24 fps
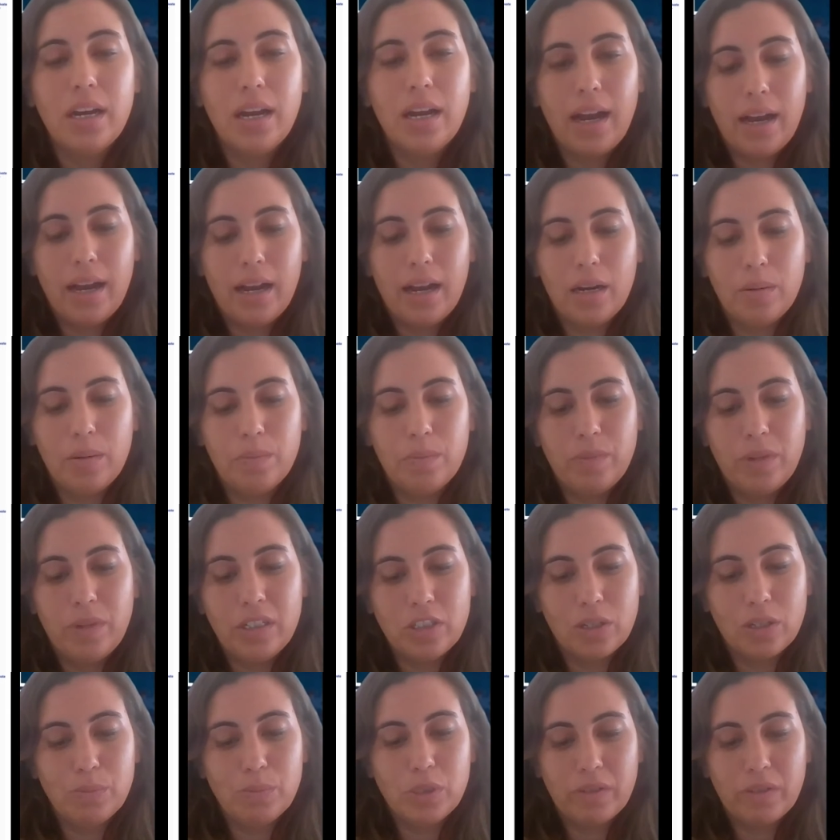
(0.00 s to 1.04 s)
In
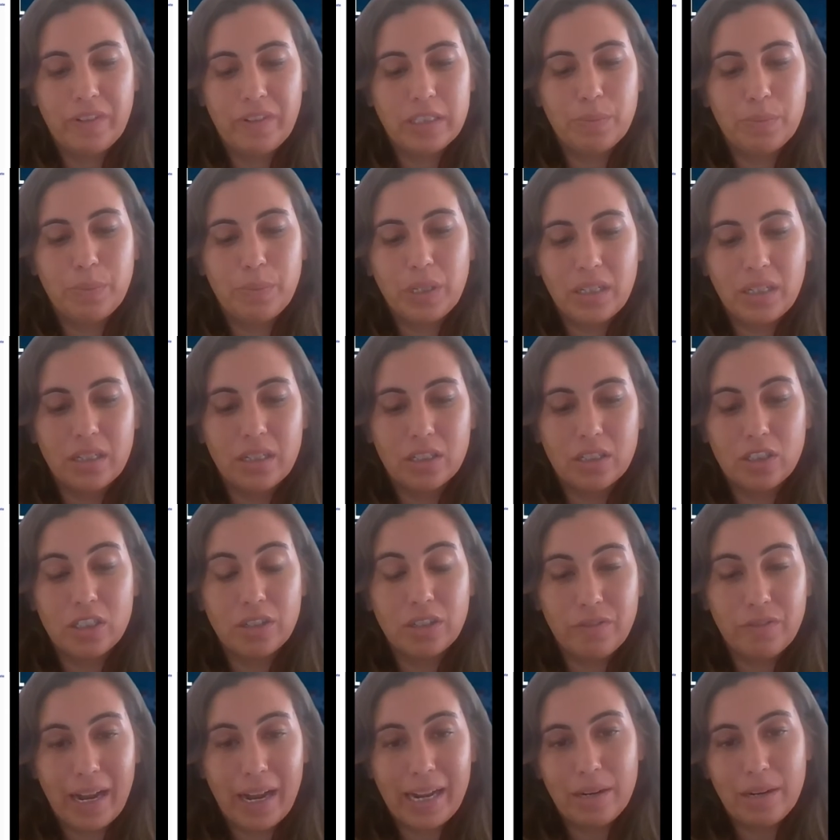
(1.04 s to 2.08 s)
terms of its political
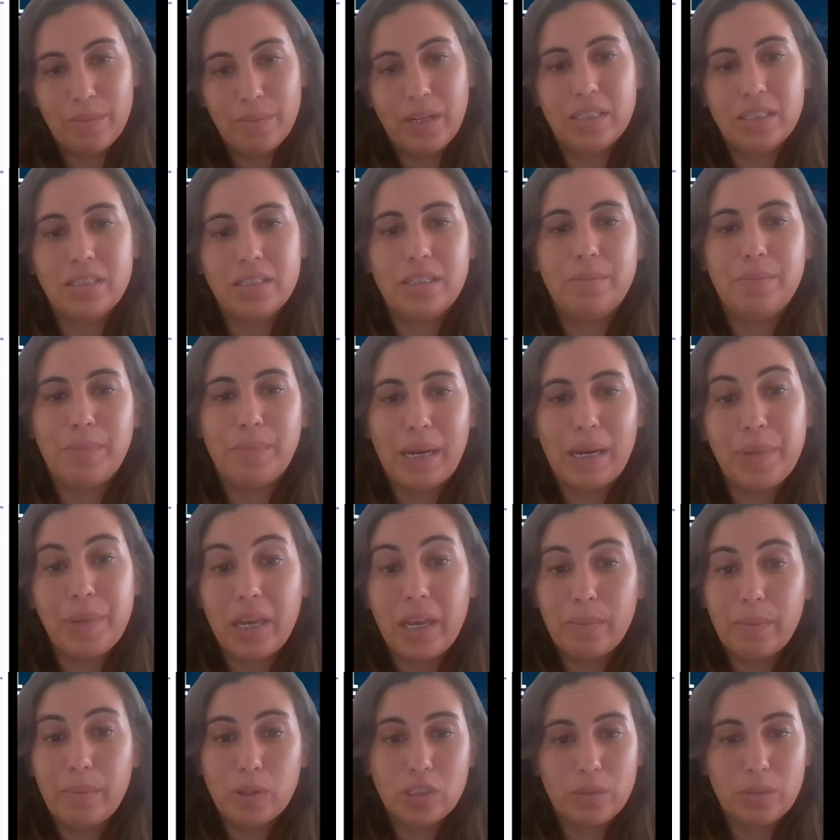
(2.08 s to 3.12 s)
environment, it might be
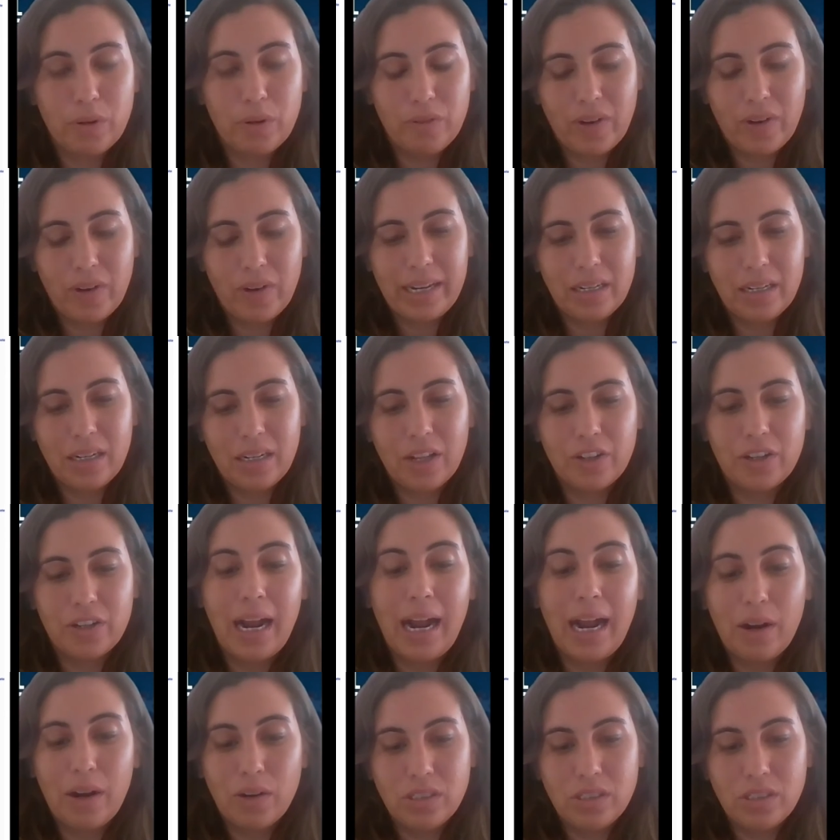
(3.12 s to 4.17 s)
able to provide another
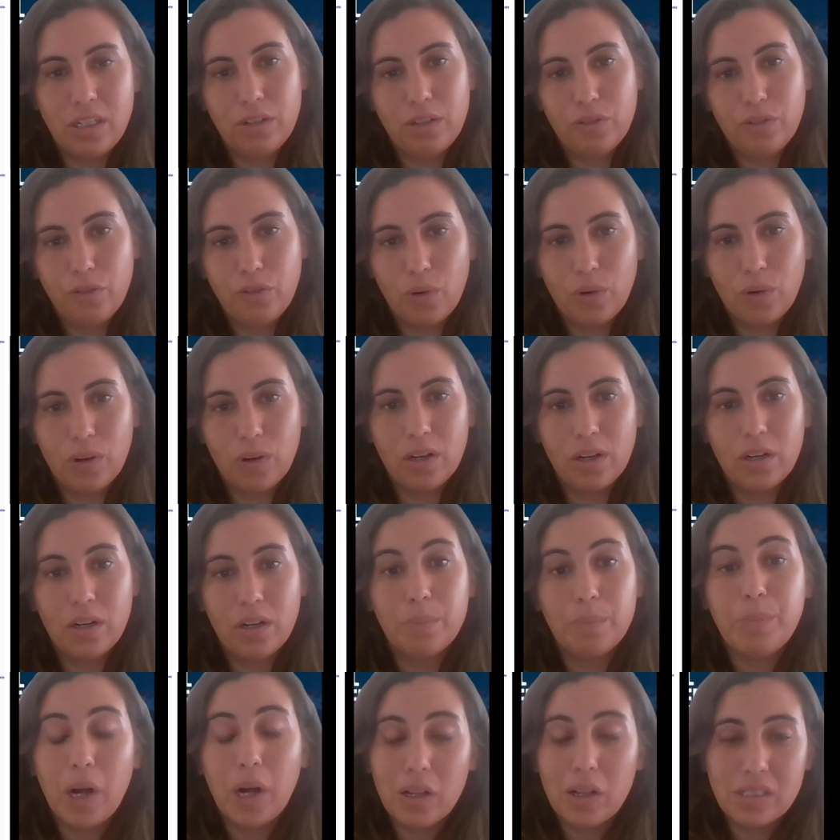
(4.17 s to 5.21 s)
housing for
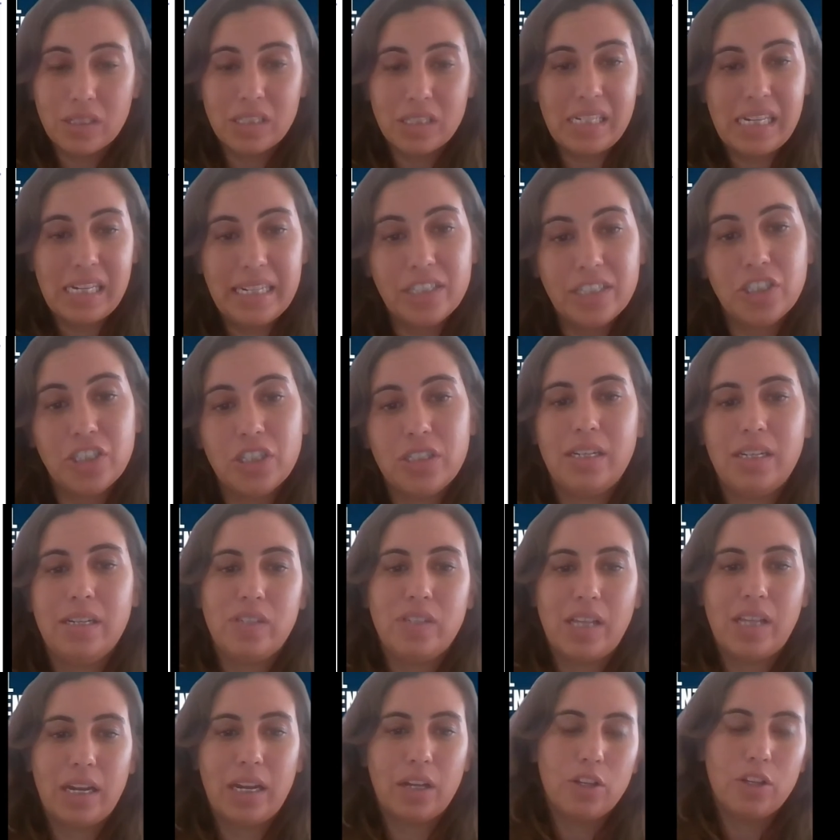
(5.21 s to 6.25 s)
policy
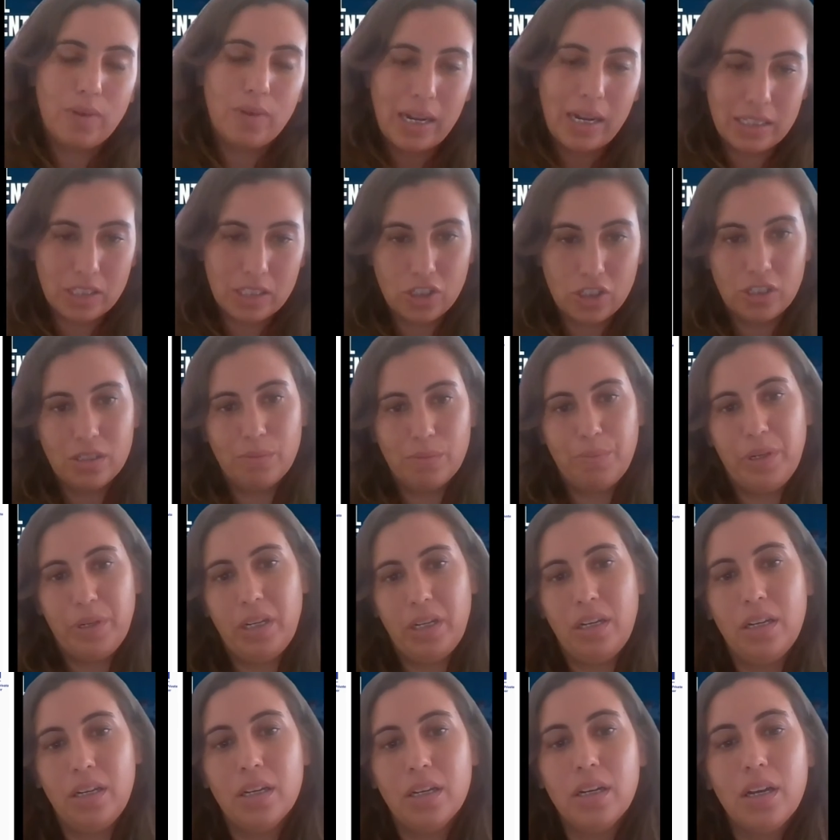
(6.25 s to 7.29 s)
initiatives that otherwise couldn't
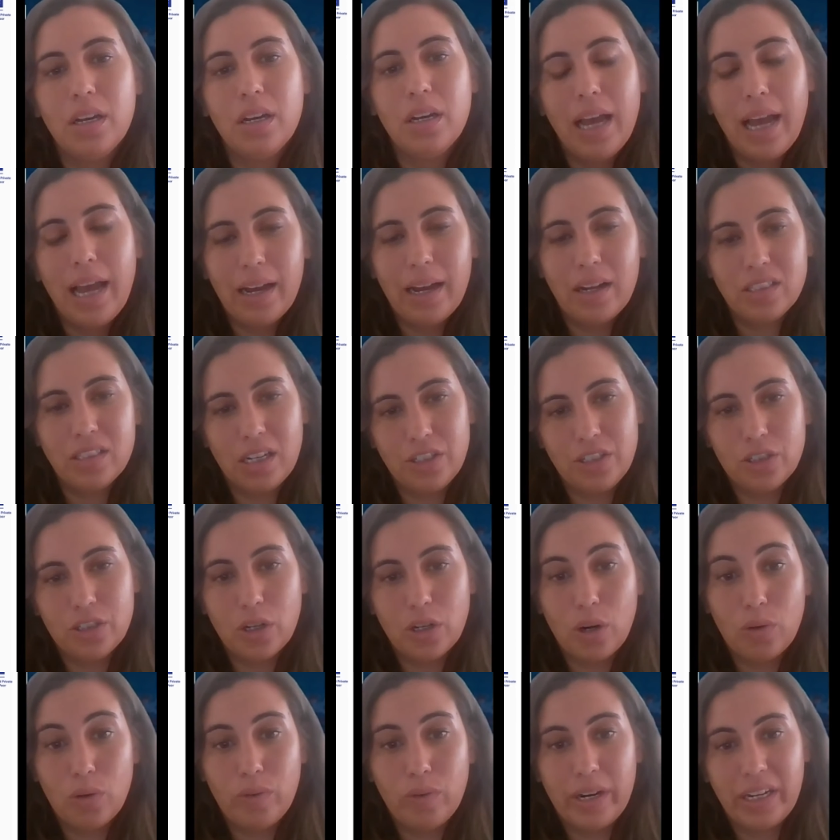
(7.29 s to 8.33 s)
be held under
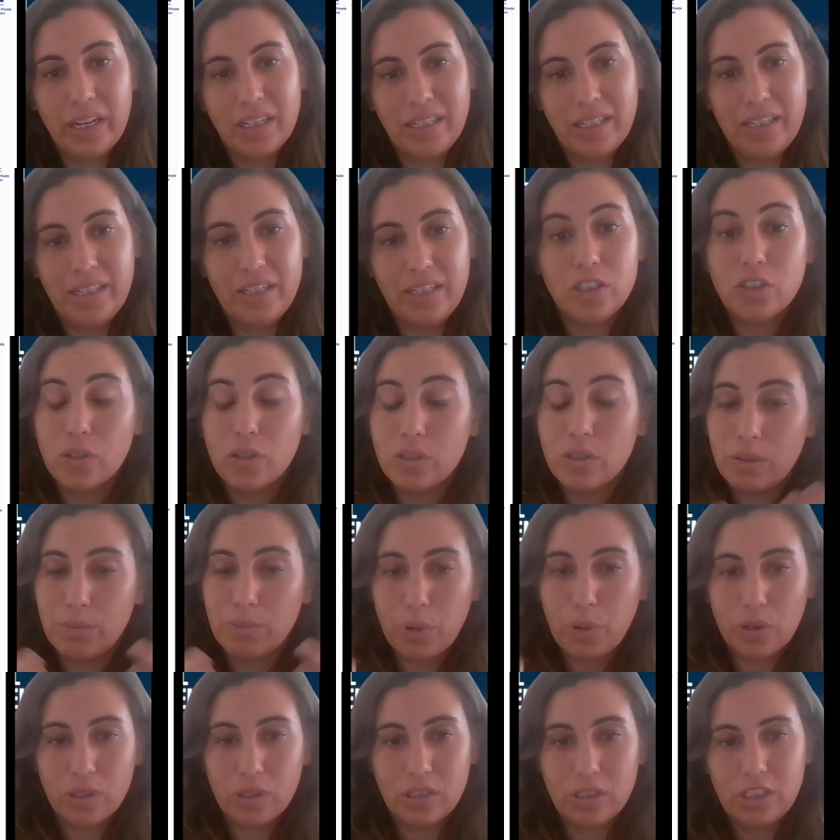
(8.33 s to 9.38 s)
a regulator. So it's
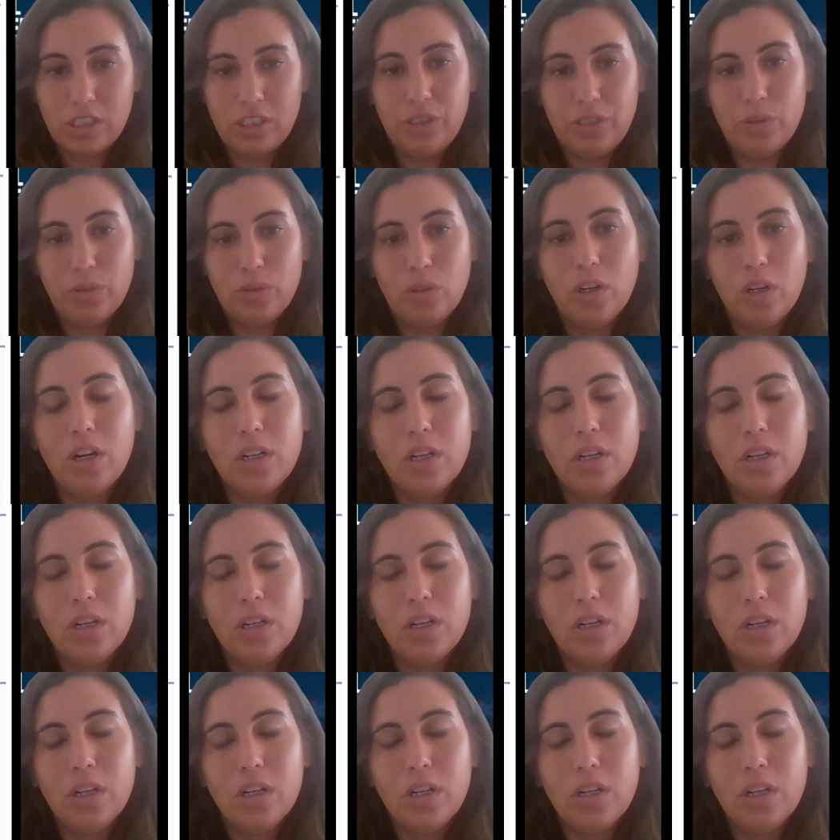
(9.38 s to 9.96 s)
important to